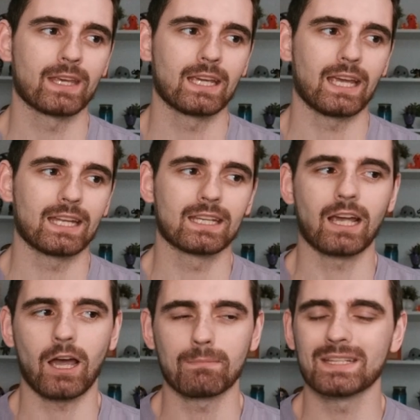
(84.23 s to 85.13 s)
and he
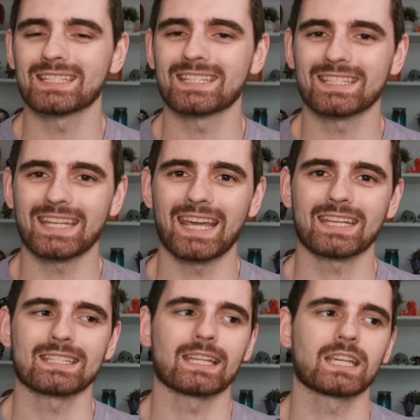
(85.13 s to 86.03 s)
copies its
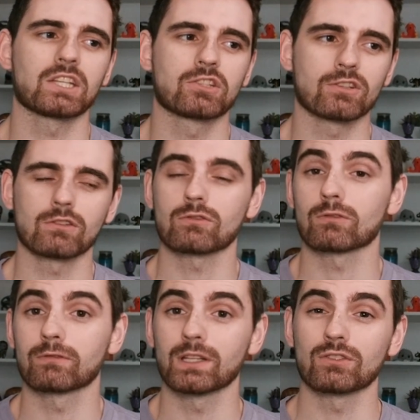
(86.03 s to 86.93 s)
text like it just
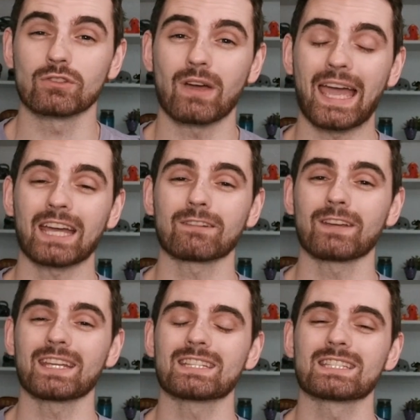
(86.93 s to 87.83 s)
revealed. So
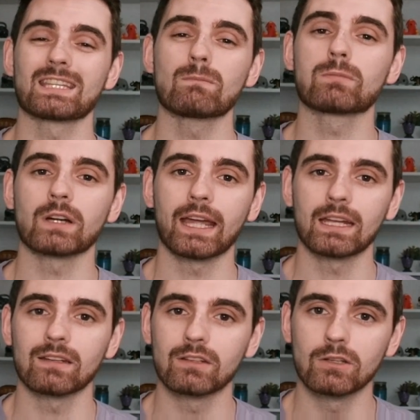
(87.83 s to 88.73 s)
Activate is the
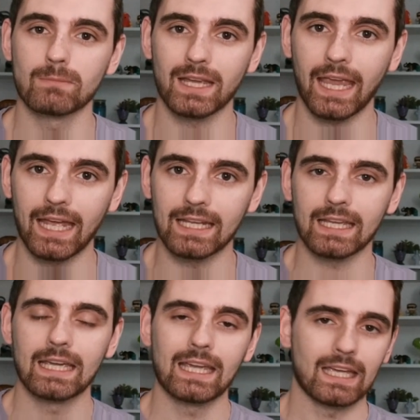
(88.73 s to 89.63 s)
brand new mechanic
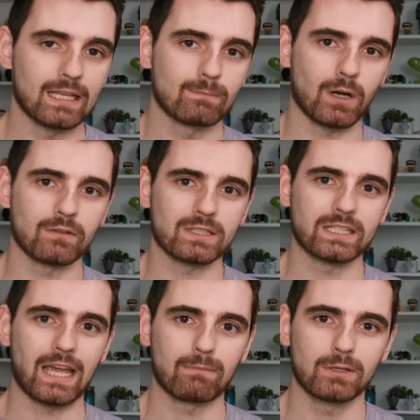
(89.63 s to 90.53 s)
in Marvel
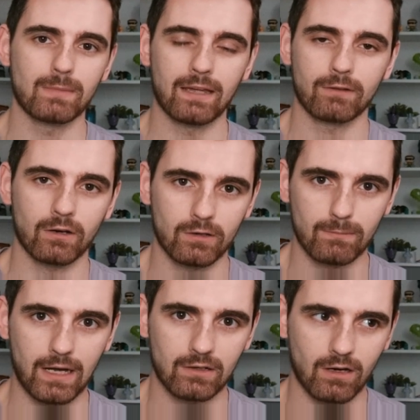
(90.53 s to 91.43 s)
Snap. You may have heard
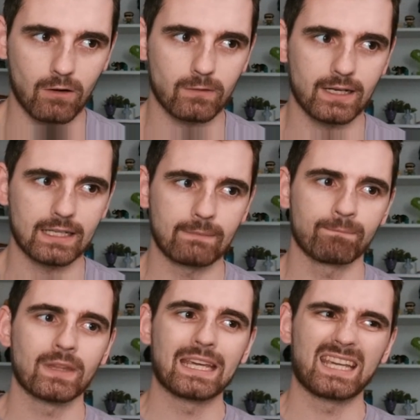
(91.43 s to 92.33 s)
about it already.
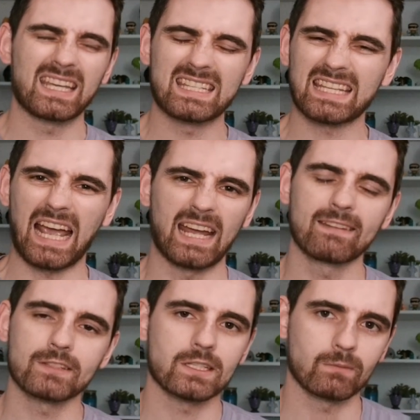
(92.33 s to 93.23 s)
It's kind
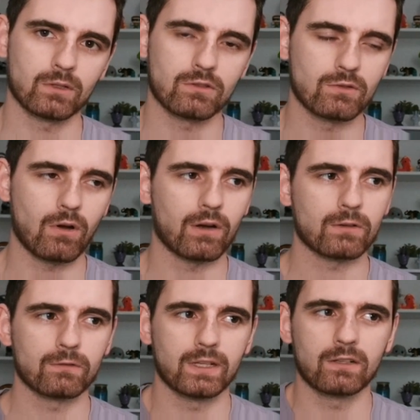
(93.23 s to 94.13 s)
of similar to On
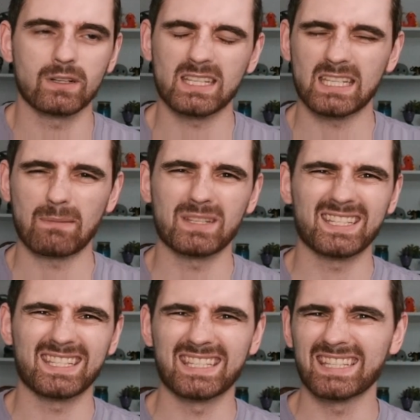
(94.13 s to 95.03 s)
Reveal, except
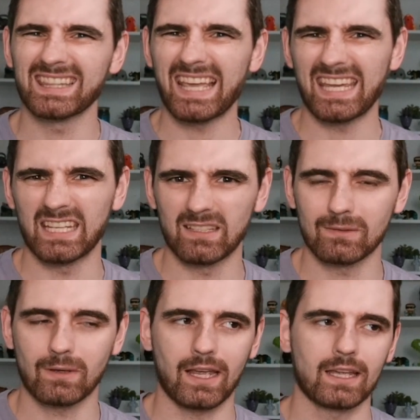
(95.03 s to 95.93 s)
it's delayed,
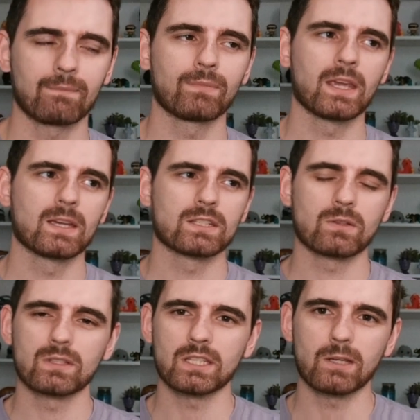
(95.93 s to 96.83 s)
okay? So
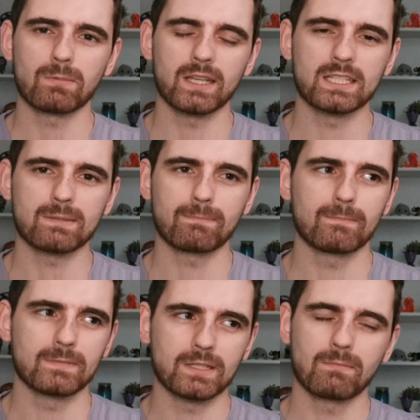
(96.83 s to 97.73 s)
let's say you played
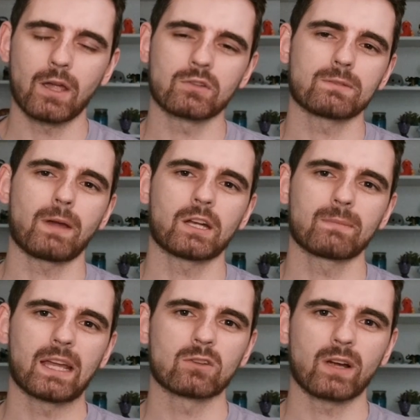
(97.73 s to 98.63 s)
Symbiote
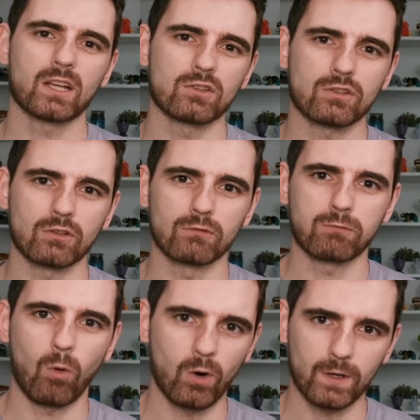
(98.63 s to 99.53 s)
Spider-Man right on turn
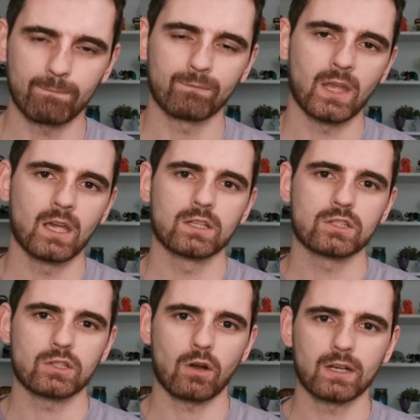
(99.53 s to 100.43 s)
4.
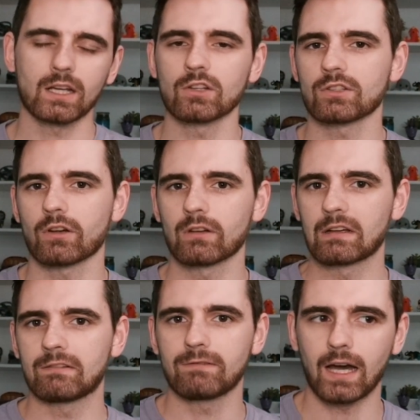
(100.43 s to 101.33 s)
Starting on
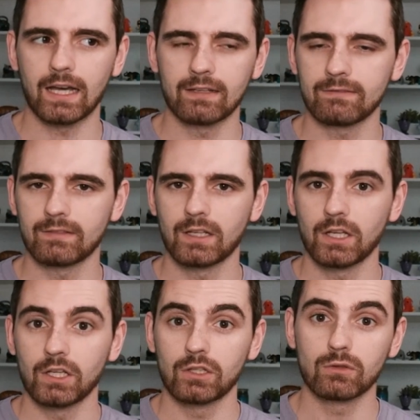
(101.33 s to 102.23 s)
turn 5,
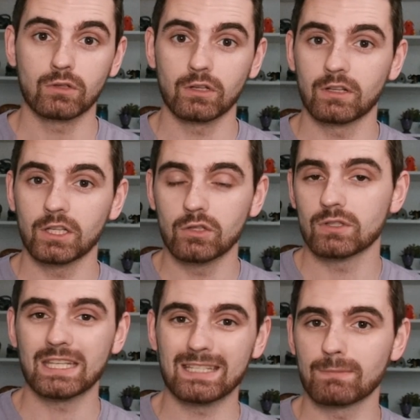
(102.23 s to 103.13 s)
you could
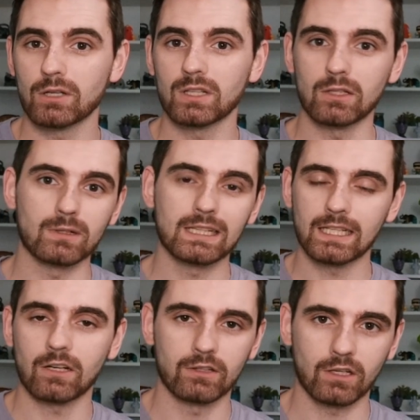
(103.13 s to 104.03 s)
use his ability. You'd
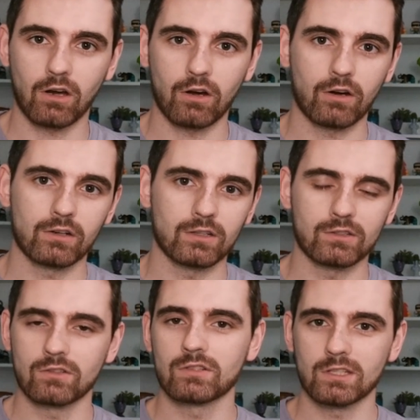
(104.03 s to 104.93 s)
click on the card
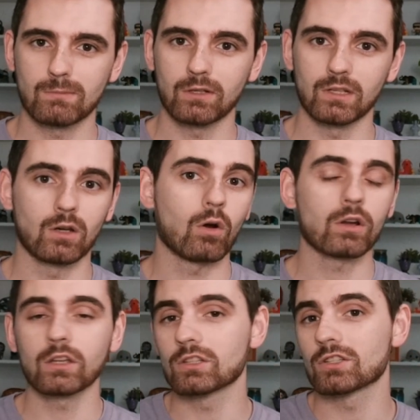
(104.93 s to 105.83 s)
to use his ability, or
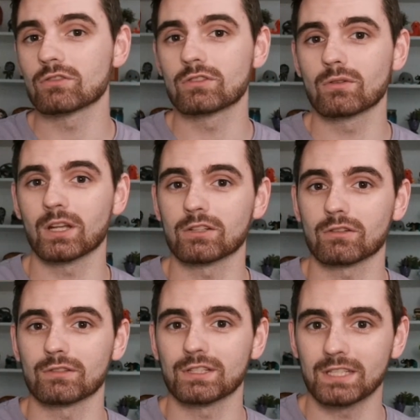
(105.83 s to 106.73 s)
you could choose to do it on
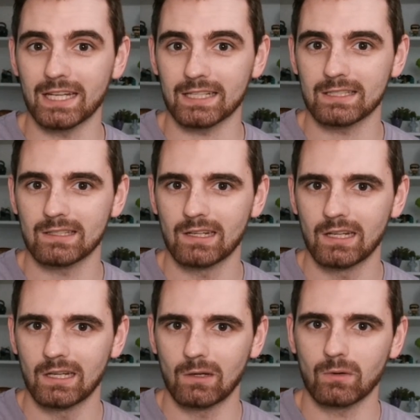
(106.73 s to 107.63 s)
turn 6.
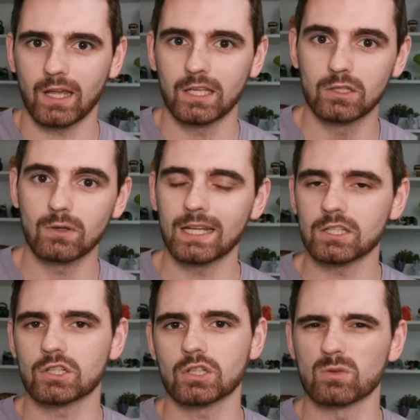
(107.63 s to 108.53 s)
Okay, you get
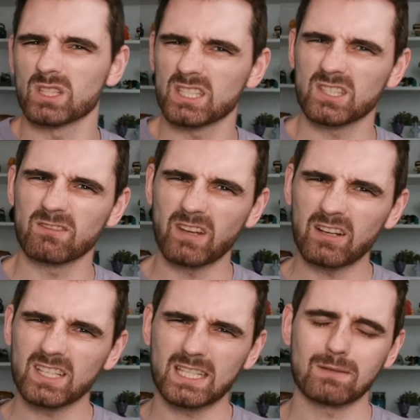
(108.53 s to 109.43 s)
to choose. It's
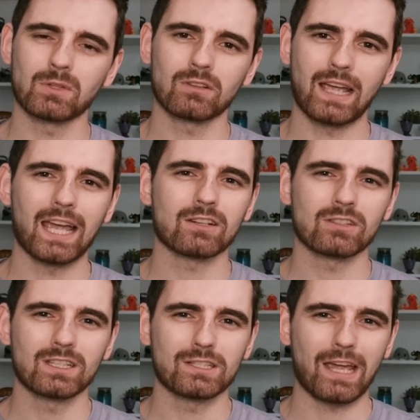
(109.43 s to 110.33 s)
very similar
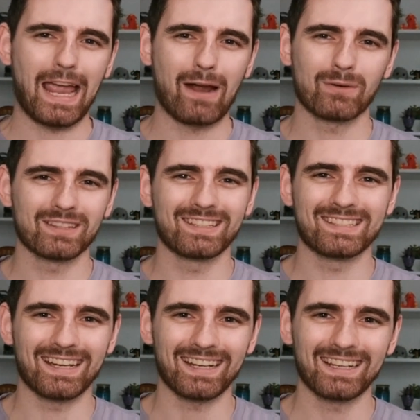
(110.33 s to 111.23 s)
actually to Howard the
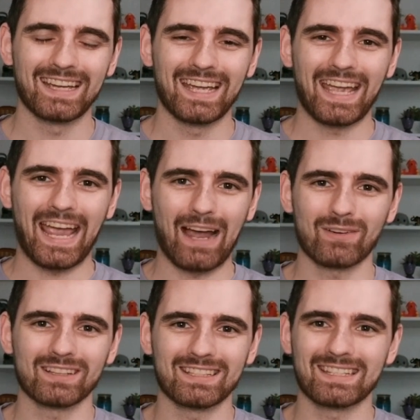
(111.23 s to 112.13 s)
Duck.
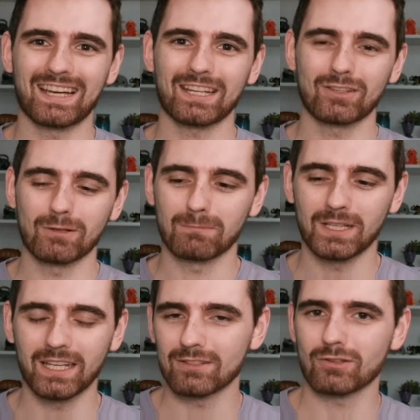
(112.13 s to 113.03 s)
Howard the Duck, you can
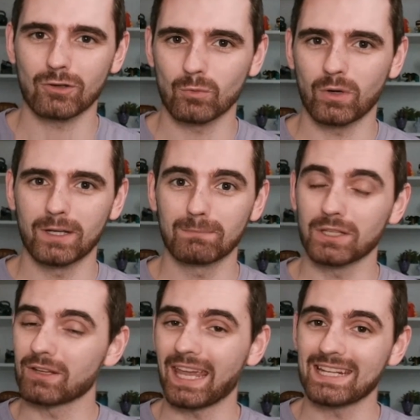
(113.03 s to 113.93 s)
play on turn 1, but
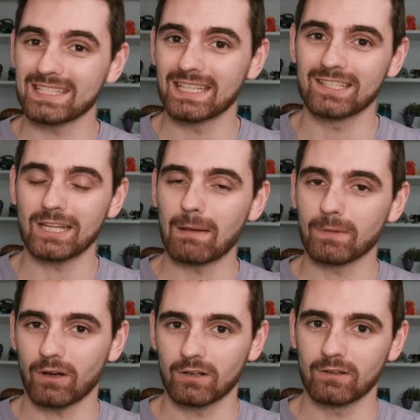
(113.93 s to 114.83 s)
you can't see the top
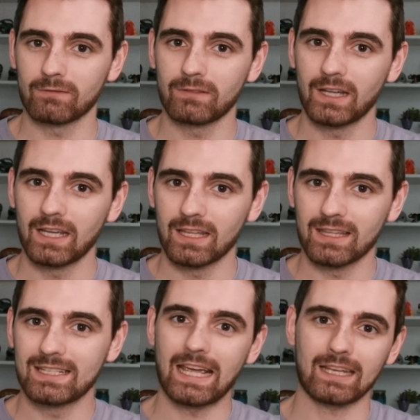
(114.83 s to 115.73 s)
card of
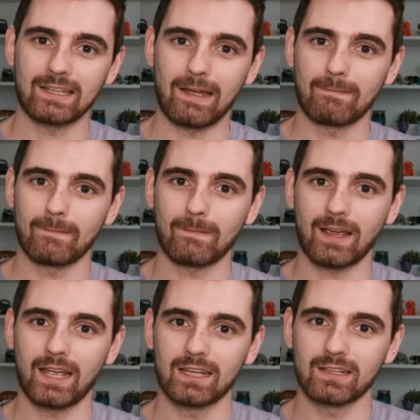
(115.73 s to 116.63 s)
the deck yet,
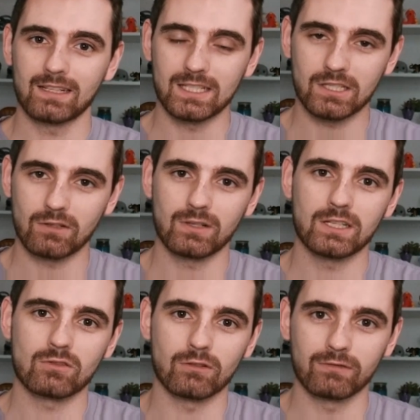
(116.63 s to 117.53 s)
okay, until
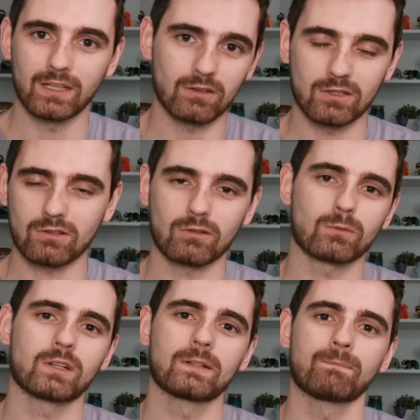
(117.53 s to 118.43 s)
he's revealed on turn
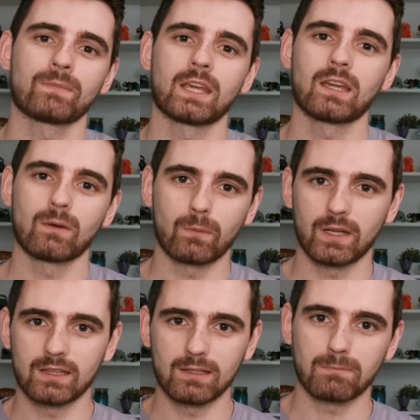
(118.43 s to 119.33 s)
1
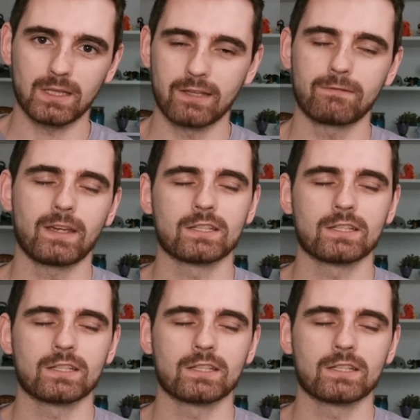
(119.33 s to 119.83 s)
when the play phase